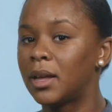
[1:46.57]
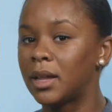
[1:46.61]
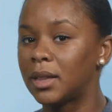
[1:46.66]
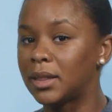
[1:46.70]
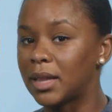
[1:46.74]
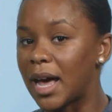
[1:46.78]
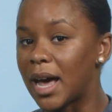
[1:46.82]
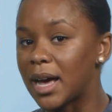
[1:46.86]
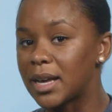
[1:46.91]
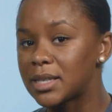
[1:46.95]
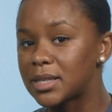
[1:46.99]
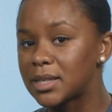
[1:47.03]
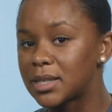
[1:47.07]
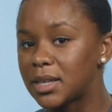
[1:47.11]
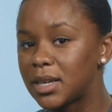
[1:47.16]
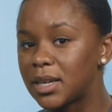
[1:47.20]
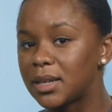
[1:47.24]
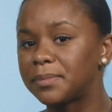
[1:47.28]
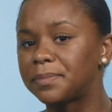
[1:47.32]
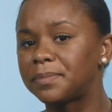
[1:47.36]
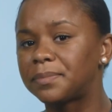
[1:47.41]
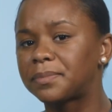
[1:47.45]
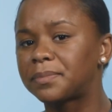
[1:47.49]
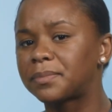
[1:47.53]

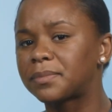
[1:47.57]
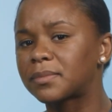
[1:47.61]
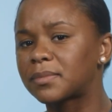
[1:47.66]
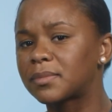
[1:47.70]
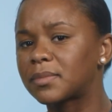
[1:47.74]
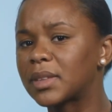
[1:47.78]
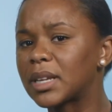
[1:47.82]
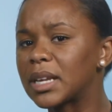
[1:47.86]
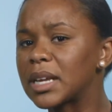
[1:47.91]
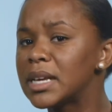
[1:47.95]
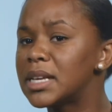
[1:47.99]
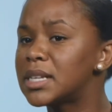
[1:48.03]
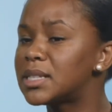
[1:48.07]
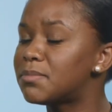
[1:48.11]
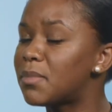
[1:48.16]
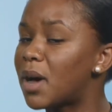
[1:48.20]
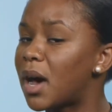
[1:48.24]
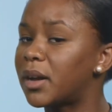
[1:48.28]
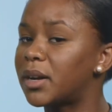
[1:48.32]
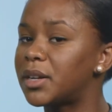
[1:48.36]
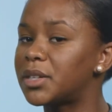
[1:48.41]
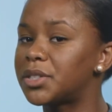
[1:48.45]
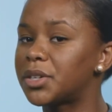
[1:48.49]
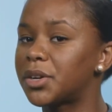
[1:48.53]
Lastly, is
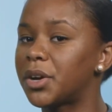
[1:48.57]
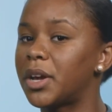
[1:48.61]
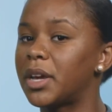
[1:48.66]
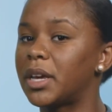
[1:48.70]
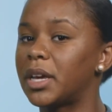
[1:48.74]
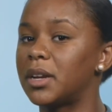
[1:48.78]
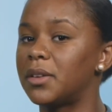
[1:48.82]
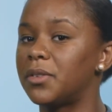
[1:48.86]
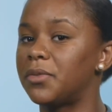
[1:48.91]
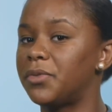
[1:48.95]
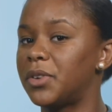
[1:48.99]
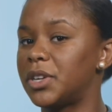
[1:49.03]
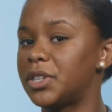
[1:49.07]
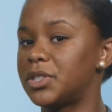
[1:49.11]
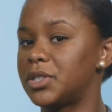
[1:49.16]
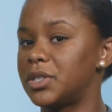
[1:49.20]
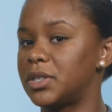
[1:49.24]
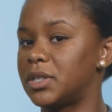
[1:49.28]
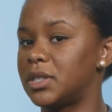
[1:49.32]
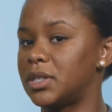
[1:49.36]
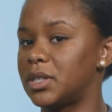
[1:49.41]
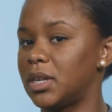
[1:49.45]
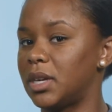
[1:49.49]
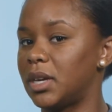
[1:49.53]
monitoring and
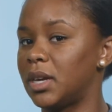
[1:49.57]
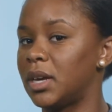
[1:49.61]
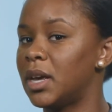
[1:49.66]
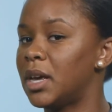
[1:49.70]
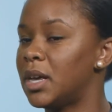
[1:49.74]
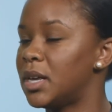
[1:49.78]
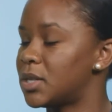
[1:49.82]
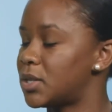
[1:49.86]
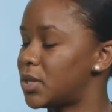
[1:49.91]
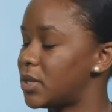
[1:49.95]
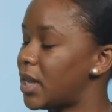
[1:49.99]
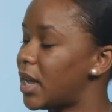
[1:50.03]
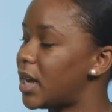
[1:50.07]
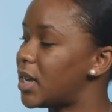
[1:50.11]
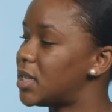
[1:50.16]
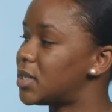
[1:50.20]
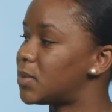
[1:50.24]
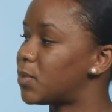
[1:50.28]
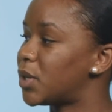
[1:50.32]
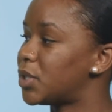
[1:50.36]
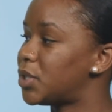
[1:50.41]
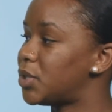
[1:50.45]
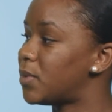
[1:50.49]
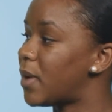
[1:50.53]
efficiency. So that is
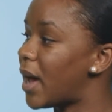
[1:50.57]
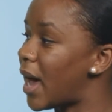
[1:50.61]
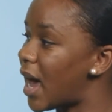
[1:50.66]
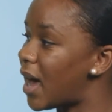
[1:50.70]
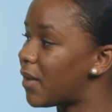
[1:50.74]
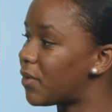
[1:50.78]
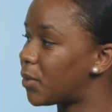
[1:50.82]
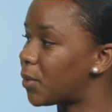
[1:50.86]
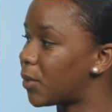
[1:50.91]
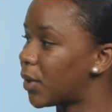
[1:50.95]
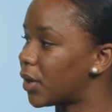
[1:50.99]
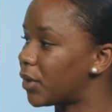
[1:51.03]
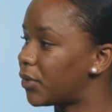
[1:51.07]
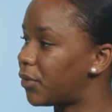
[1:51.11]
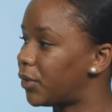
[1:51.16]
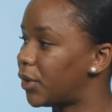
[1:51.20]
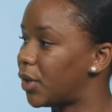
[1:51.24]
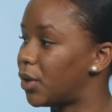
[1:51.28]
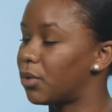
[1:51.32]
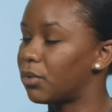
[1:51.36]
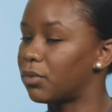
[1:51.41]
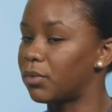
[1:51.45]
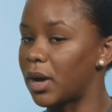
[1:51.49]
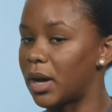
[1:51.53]
once you have a
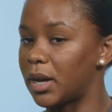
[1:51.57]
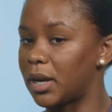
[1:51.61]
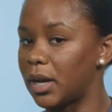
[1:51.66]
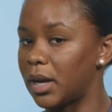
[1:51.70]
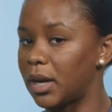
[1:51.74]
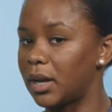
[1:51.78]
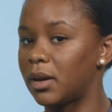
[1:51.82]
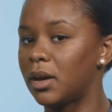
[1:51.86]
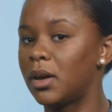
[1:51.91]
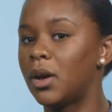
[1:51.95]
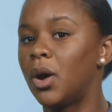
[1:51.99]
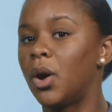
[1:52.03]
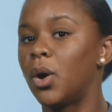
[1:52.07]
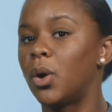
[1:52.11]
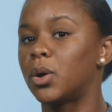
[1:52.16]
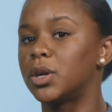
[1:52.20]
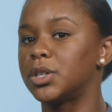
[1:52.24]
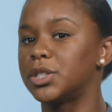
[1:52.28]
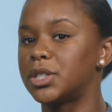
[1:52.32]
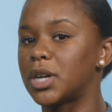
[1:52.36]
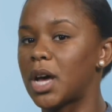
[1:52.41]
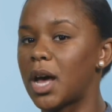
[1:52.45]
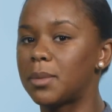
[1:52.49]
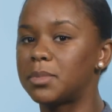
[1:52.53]
workflow running or
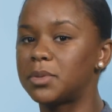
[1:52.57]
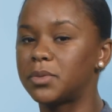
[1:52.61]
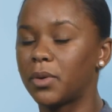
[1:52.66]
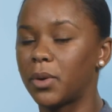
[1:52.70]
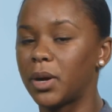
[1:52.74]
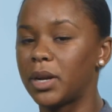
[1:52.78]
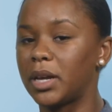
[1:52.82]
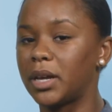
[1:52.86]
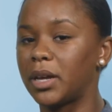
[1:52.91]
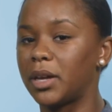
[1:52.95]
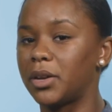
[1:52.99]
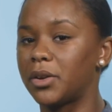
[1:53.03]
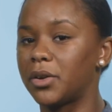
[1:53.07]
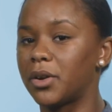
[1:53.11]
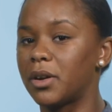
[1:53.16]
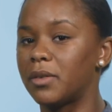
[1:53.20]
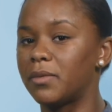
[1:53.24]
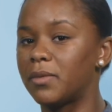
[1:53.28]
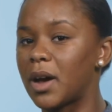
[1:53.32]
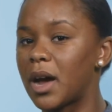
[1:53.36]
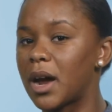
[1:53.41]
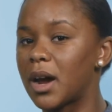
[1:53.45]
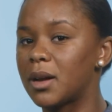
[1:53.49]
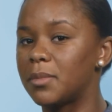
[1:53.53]
jobs running in your
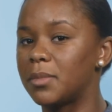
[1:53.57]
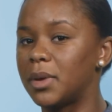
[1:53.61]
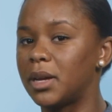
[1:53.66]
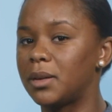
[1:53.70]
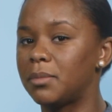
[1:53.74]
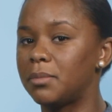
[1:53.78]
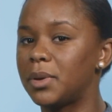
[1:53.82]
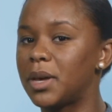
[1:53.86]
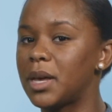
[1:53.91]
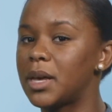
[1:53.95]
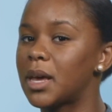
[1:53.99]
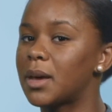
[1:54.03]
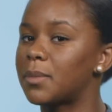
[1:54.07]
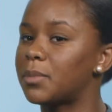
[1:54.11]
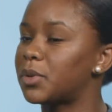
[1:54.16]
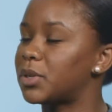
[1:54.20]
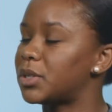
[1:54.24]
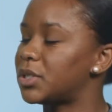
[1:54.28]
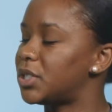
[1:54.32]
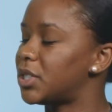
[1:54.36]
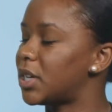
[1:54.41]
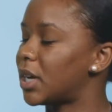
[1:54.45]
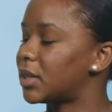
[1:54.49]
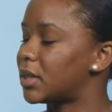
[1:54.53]
environment, being able to
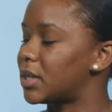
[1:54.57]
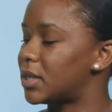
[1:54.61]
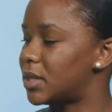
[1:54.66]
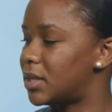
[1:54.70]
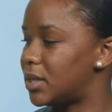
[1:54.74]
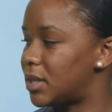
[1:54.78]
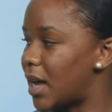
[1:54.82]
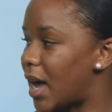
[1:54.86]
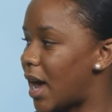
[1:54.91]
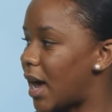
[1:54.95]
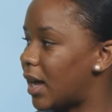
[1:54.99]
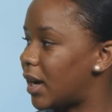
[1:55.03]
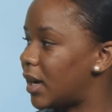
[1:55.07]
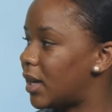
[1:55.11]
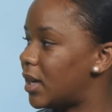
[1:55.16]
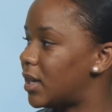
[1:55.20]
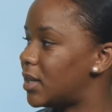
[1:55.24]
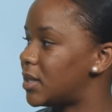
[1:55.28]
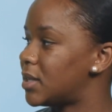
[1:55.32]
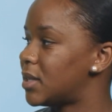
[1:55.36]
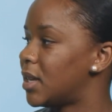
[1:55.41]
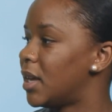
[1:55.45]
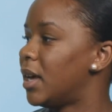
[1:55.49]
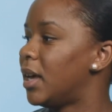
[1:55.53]
check the
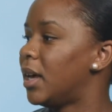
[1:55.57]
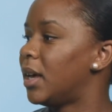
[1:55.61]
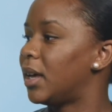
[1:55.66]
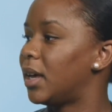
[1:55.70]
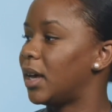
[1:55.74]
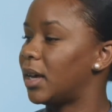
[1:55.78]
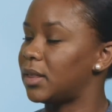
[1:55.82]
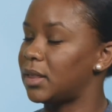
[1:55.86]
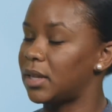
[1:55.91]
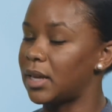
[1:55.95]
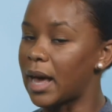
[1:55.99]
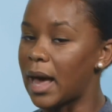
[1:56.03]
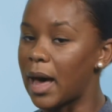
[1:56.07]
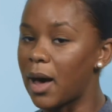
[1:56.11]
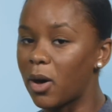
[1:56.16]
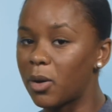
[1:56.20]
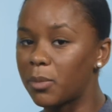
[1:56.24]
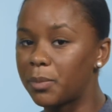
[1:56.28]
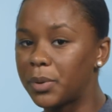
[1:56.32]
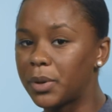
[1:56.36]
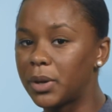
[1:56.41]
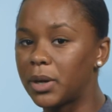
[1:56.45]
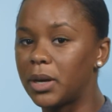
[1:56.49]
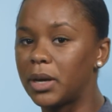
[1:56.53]
status, get the
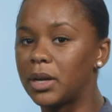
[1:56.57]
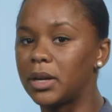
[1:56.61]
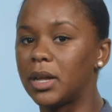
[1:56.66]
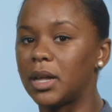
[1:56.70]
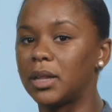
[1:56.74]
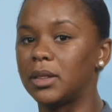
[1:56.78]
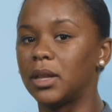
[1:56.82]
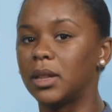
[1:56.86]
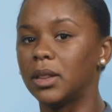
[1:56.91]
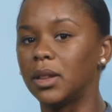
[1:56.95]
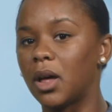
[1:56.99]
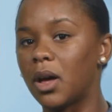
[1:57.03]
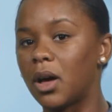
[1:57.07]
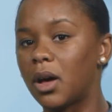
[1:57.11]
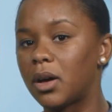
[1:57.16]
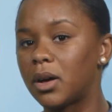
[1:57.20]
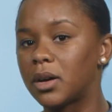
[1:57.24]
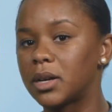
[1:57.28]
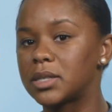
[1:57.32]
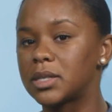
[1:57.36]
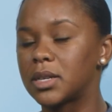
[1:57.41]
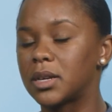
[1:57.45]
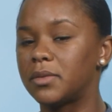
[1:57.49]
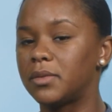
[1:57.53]
output and the
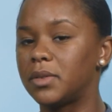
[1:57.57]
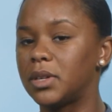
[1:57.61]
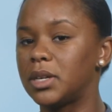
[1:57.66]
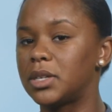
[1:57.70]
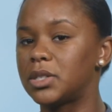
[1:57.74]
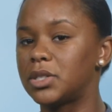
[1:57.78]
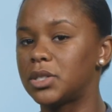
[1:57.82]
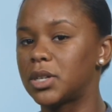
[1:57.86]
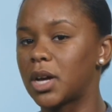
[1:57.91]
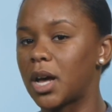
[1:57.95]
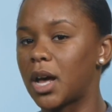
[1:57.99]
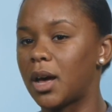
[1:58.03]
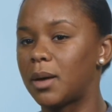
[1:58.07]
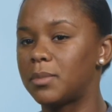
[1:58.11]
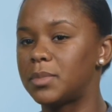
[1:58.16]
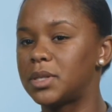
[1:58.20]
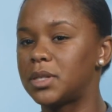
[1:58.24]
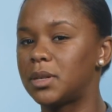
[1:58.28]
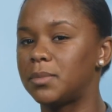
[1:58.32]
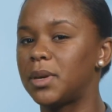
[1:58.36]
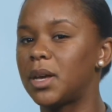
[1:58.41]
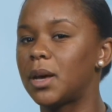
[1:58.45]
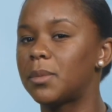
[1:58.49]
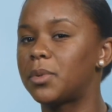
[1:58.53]
logs of these jobs
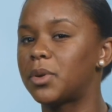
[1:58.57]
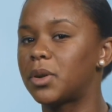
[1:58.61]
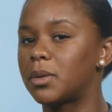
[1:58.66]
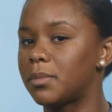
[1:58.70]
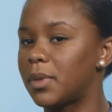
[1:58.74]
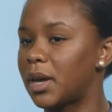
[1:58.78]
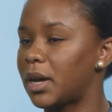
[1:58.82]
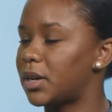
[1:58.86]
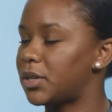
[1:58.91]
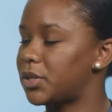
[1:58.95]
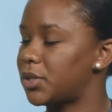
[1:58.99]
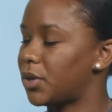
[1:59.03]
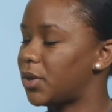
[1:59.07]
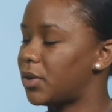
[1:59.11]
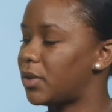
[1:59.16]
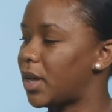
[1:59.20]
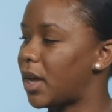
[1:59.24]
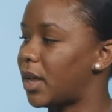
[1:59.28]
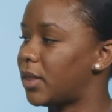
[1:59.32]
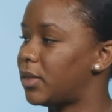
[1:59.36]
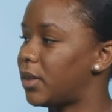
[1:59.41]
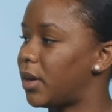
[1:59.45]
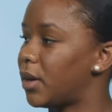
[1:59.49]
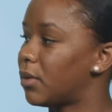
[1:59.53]
to be able to make sure
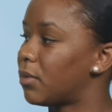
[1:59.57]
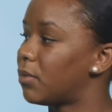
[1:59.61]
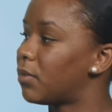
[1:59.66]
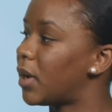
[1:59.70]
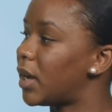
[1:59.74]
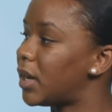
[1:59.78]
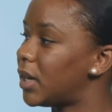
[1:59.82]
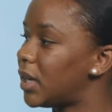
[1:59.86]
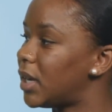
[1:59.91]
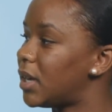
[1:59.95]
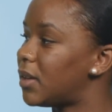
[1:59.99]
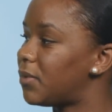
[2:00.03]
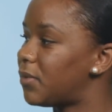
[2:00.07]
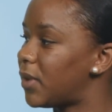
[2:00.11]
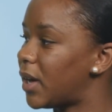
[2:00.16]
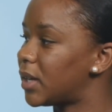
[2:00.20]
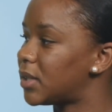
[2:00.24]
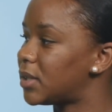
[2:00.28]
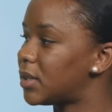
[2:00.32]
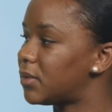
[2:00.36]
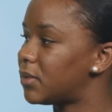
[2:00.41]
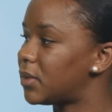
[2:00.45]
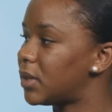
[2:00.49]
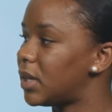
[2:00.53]
that they're running
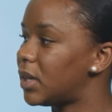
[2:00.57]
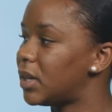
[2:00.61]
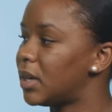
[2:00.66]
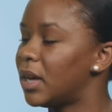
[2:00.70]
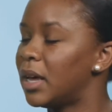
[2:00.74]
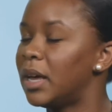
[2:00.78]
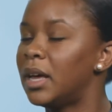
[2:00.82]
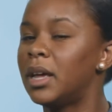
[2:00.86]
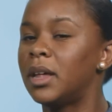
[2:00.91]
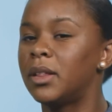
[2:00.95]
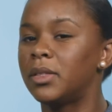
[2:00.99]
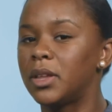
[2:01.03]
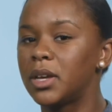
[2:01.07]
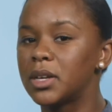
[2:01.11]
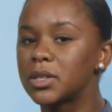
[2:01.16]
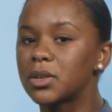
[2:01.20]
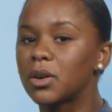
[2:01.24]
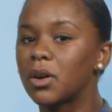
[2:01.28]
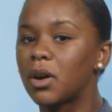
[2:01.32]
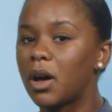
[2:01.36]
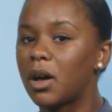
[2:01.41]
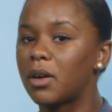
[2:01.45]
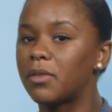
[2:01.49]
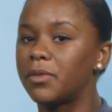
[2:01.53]
effectively. These are
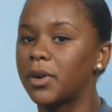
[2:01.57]
all